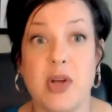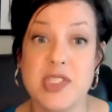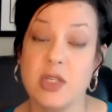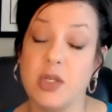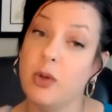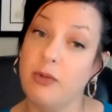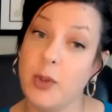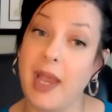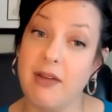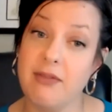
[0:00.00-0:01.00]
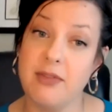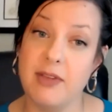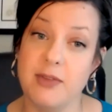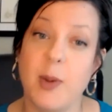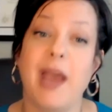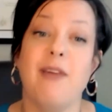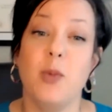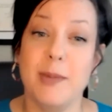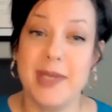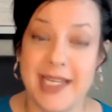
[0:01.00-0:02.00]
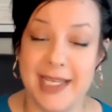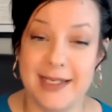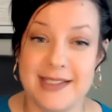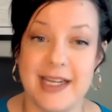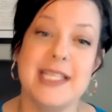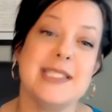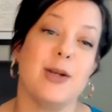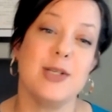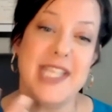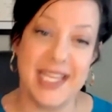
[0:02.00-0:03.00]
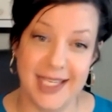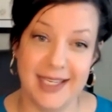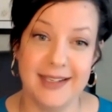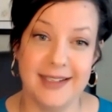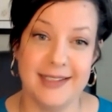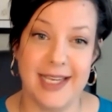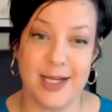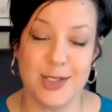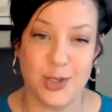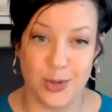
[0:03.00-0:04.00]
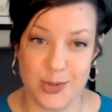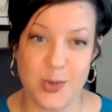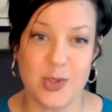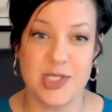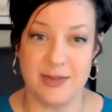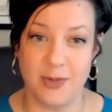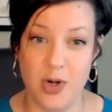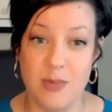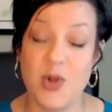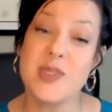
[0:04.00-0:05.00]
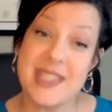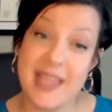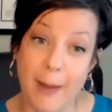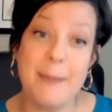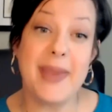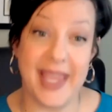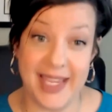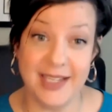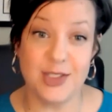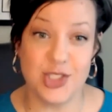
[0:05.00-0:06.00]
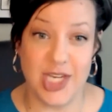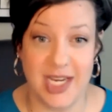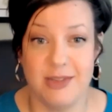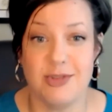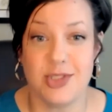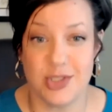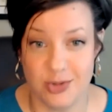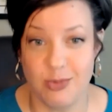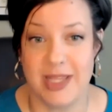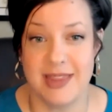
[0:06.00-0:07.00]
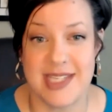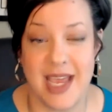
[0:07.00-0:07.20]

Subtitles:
also, if you have women in studies that are taking external sources of hormones, that may change, right, the